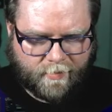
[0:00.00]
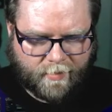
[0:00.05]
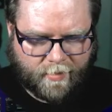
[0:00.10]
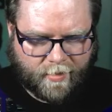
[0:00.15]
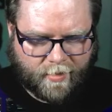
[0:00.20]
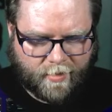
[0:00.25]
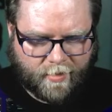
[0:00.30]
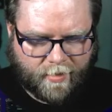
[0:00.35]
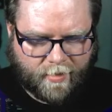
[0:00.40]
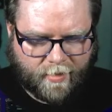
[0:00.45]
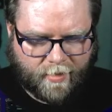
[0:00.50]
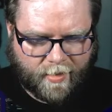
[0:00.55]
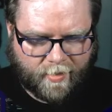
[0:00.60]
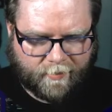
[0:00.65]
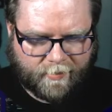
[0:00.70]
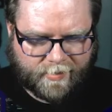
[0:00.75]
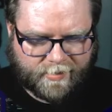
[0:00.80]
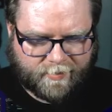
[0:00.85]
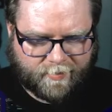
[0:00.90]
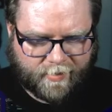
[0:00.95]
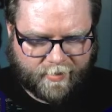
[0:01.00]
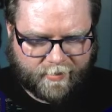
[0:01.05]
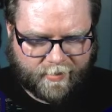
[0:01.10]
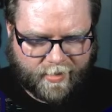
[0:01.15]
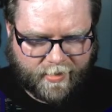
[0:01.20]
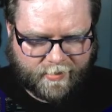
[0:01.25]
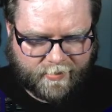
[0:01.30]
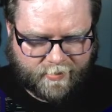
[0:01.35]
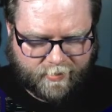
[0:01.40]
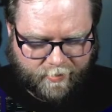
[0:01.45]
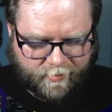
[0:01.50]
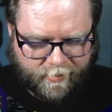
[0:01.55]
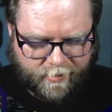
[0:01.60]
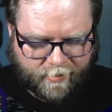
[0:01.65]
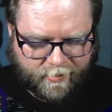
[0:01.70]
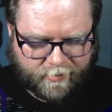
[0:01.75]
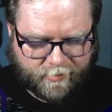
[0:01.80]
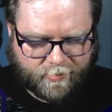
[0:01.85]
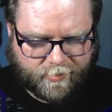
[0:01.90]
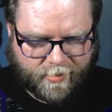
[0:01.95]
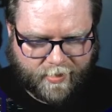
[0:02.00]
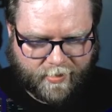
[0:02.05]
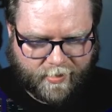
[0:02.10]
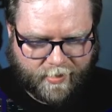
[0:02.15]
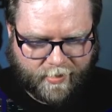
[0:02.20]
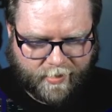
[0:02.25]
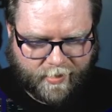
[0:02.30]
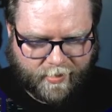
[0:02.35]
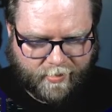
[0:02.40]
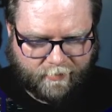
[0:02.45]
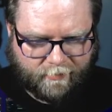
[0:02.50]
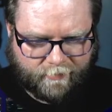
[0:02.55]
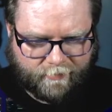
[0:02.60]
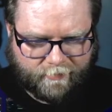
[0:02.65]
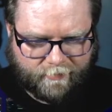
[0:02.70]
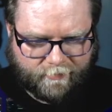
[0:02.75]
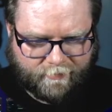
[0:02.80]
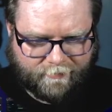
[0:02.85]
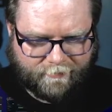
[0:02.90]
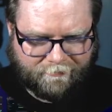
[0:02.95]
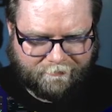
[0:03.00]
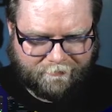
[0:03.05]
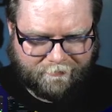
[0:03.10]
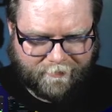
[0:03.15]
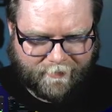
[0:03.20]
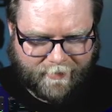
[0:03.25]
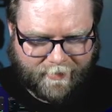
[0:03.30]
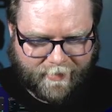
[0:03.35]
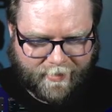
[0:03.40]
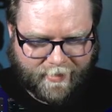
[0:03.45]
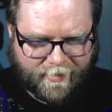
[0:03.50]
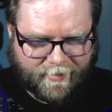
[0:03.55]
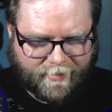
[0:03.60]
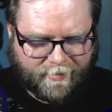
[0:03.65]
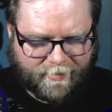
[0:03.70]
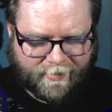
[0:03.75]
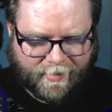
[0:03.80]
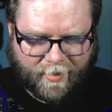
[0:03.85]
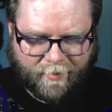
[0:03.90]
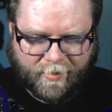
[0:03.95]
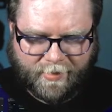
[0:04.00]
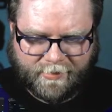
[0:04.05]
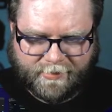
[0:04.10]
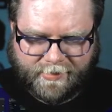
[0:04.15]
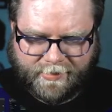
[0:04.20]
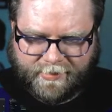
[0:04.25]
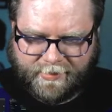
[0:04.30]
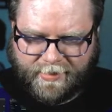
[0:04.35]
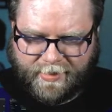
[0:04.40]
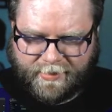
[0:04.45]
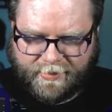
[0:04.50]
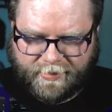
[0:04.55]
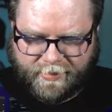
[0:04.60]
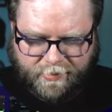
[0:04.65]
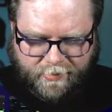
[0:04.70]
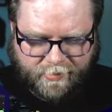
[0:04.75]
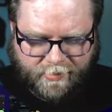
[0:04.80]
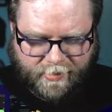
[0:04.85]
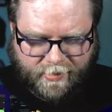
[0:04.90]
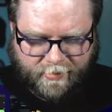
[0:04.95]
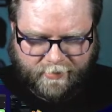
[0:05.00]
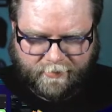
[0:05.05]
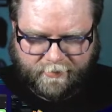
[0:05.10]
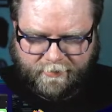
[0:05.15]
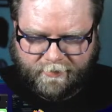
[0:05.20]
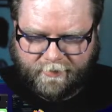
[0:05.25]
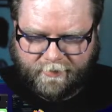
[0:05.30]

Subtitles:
I misspelled that, so I'm going to try that again. Give me a success. Interesting.